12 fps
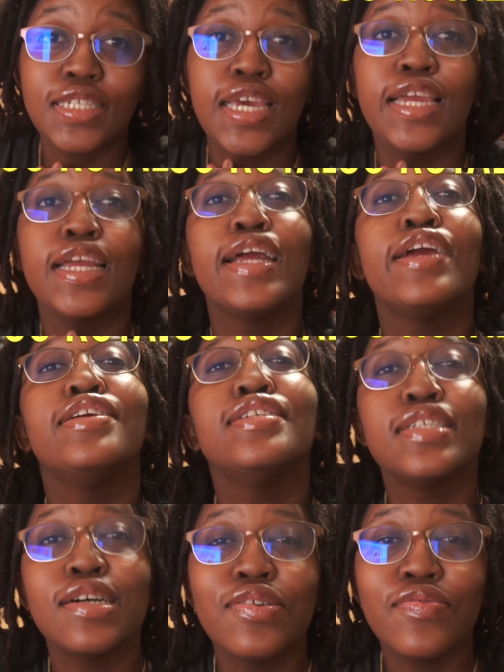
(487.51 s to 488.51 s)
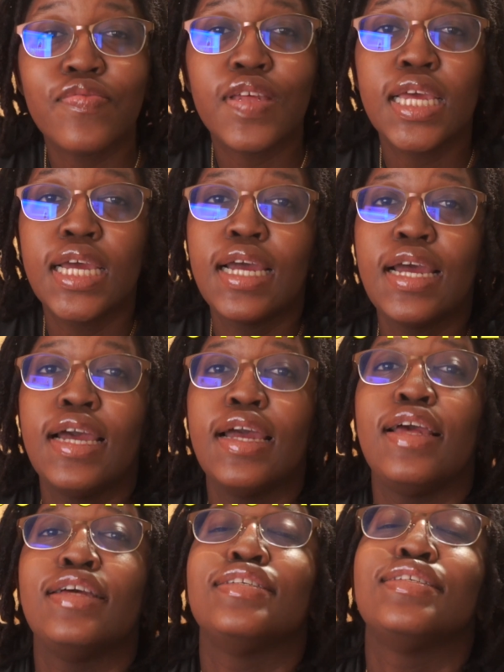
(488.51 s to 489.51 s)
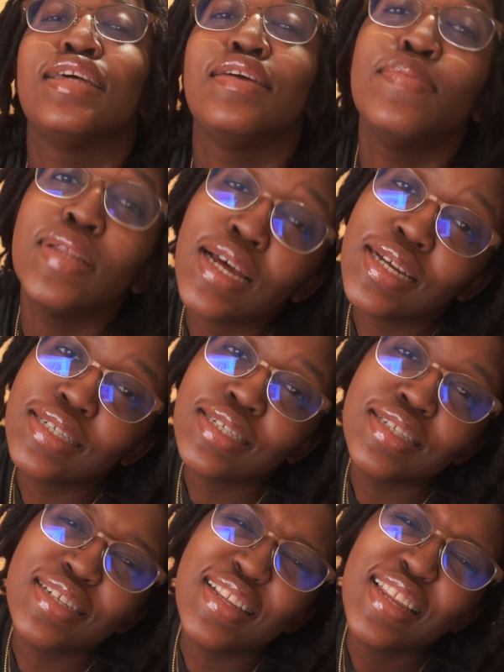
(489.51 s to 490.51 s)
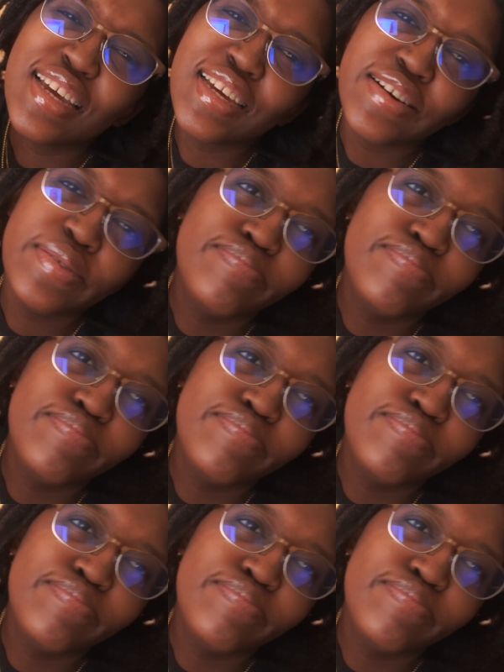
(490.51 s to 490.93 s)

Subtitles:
Take care of yourself and stay blessed. Love ya.